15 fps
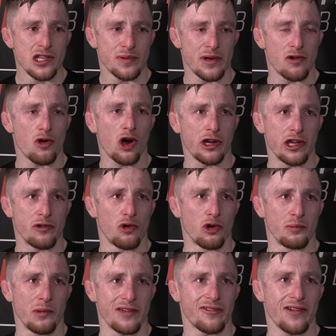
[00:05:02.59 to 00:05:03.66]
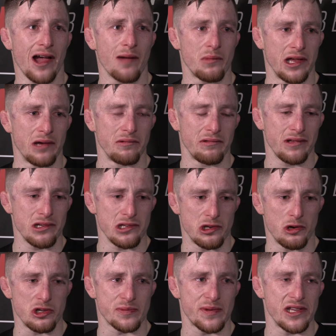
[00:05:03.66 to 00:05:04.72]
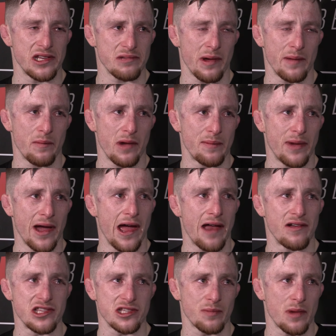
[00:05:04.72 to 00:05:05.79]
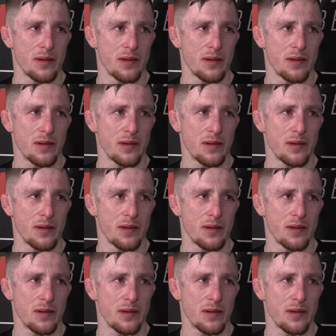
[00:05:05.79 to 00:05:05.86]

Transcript: been a rocky road. My family, you know, it's been my parents, my